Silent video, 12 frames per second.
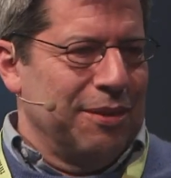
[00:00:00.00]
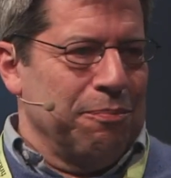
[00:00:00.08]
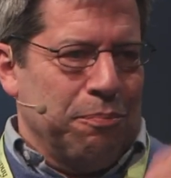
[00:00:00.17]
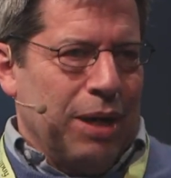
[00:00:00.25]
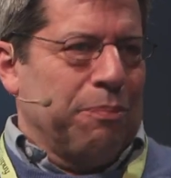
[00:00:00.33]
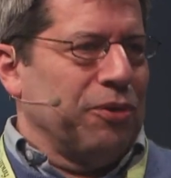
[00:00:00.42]

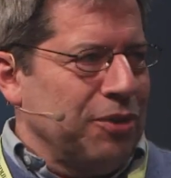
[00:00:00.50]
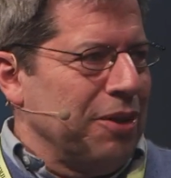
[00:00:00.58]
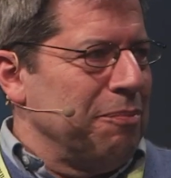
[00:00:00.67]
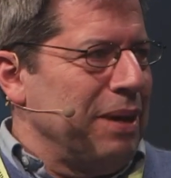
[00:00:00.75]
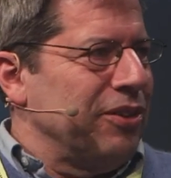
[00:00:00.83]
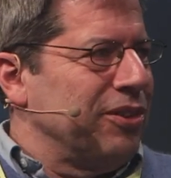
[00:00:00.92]
put up a
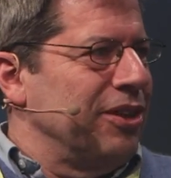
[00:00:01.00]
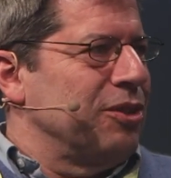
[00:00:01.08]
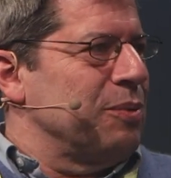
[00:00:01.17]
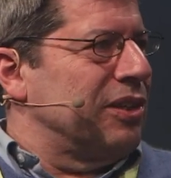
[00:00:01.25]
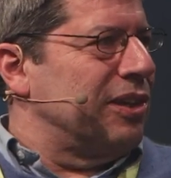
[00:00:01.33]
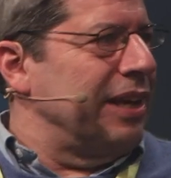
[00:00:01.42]
certain message,
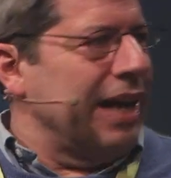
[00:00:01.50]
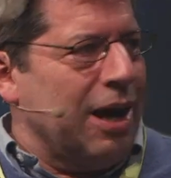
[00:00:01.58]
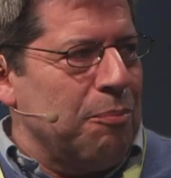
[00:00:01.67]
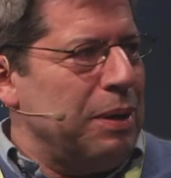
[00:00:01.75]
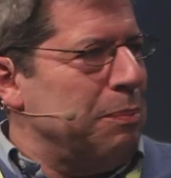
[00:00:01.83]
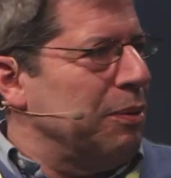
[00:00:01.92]
we see how
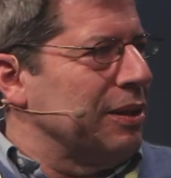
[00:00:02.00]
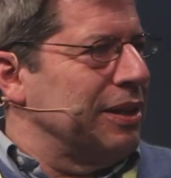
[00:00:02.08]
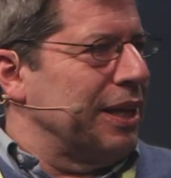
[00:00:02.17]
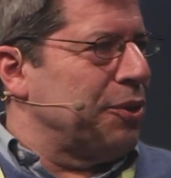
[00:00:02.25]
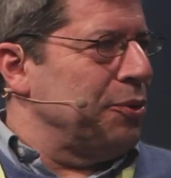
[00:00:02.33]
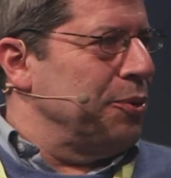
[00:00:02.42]
people
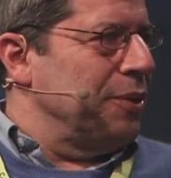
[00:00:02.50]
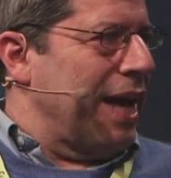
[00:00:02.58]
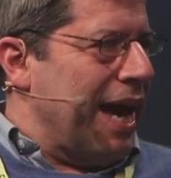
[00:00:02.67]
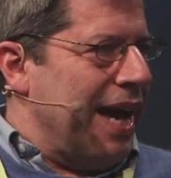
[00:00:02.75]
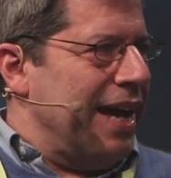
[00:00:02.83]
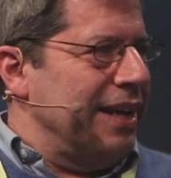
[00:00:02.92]
click through
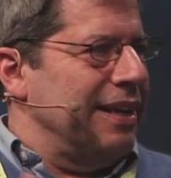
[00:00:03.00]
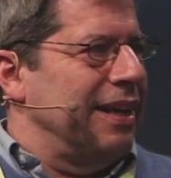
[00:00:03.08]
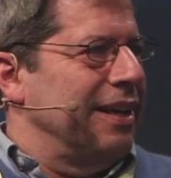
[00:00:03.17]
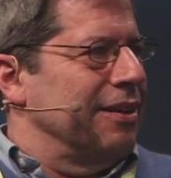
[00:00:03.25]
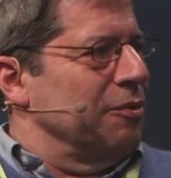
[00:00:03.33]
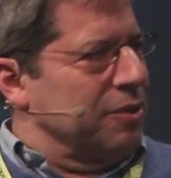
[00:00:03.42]

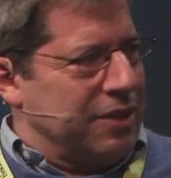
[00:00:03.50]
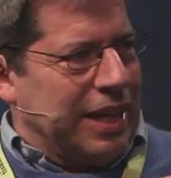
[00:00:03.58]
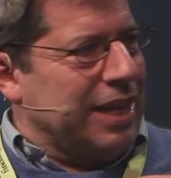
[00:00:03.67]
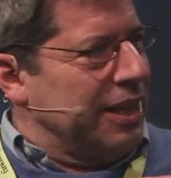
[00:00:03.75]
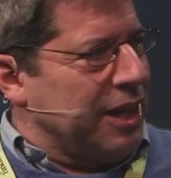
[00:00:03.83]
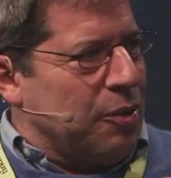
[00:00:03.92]
that. Do they
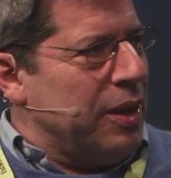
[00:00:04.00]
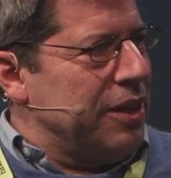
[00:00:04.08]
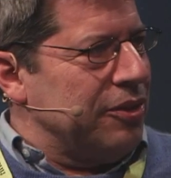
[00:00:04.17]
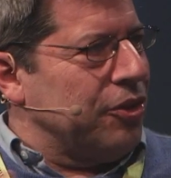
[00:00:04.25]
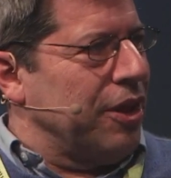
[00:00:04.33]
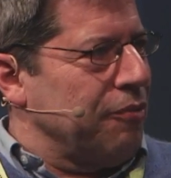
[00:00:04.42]
click away
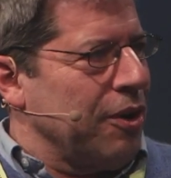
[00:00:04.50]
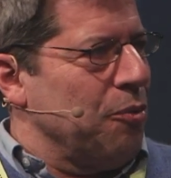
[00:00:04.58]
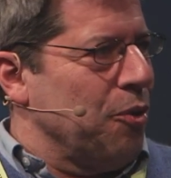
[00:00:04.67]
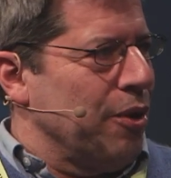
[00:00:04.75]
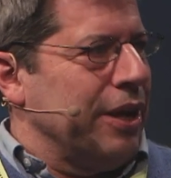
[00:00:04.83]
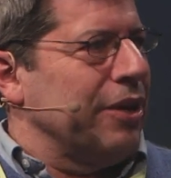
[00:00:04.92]
the certificate
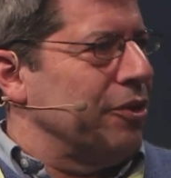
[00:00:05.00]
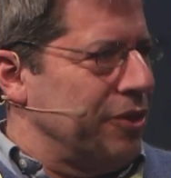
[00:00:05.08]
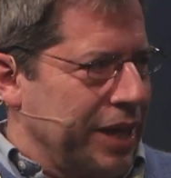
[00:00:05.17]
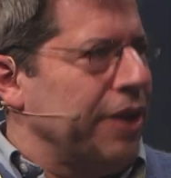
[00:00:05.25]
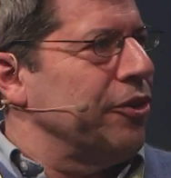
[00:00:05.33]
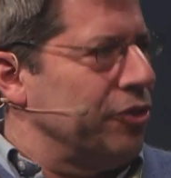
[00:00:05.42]
warning, or do
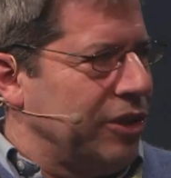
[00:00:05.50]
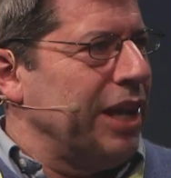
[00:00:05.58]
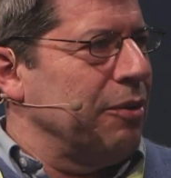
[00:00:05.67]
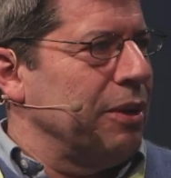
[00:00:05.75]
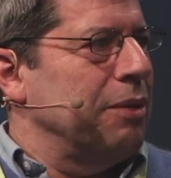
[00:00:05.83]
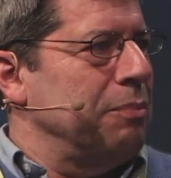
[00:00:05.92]
they
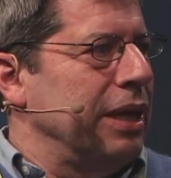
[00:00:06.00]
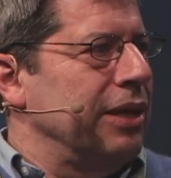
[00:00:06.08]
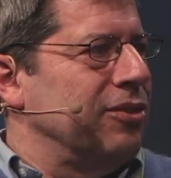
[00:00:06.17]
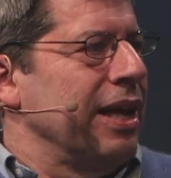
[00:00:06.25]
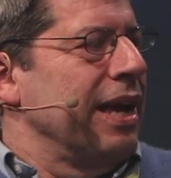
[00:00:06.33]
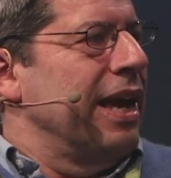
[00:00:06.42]
understand what it
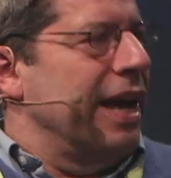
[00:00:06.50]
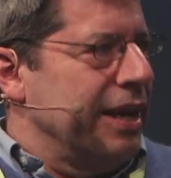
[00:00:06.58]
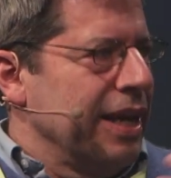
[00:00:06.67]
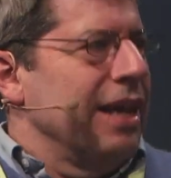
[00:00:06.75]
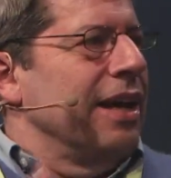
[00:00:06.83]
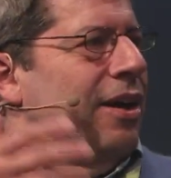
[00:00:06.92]
means? And
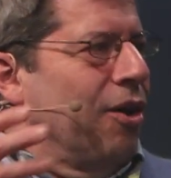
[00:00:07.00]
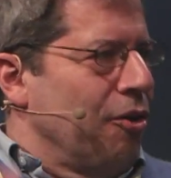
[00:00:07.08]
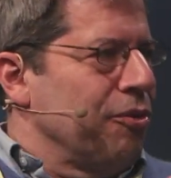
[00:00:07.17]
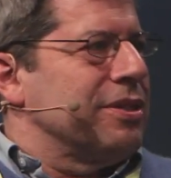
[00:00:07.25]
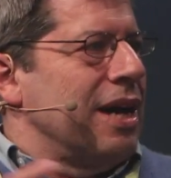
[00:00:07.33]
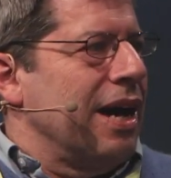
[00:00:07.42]

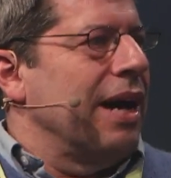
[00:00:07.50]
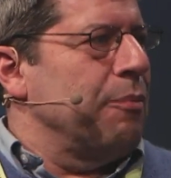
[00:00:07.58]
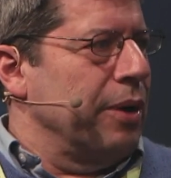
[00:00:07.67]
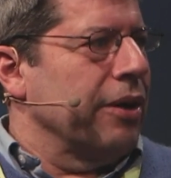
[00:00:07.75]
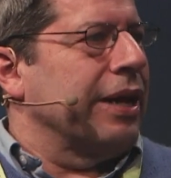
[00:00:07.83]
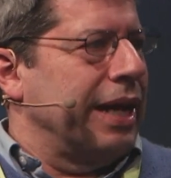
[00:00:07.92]
over time,
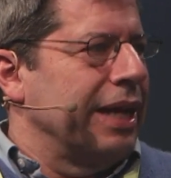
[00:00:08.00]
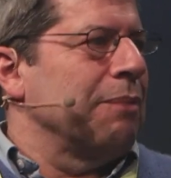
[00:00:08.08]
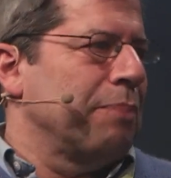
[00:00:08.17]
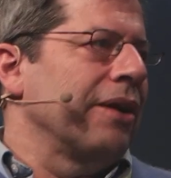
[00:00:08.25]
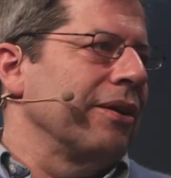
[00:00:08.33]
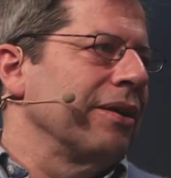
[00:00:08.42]
we're getting
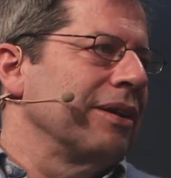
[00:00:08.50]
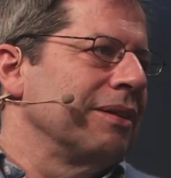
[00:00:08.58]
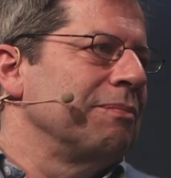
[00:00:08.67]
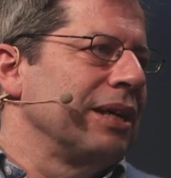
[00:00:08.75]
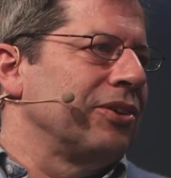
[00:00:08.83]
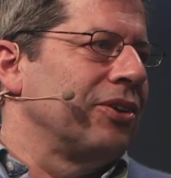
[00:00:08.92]
better
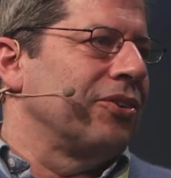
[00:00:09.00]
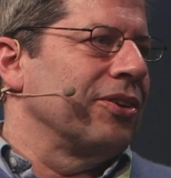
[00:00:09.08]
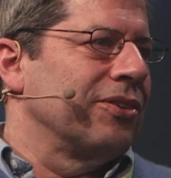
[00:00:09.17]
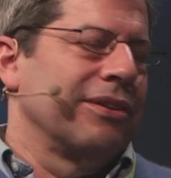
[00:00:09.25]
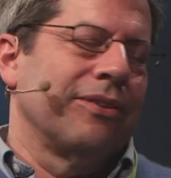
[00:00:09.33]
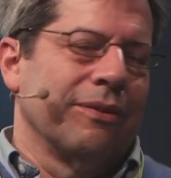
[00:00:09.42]
messages.
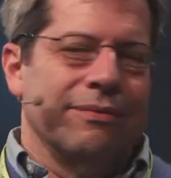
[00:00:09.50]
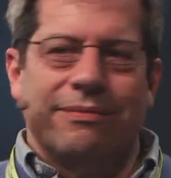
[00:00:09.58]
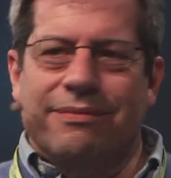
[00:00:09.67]
So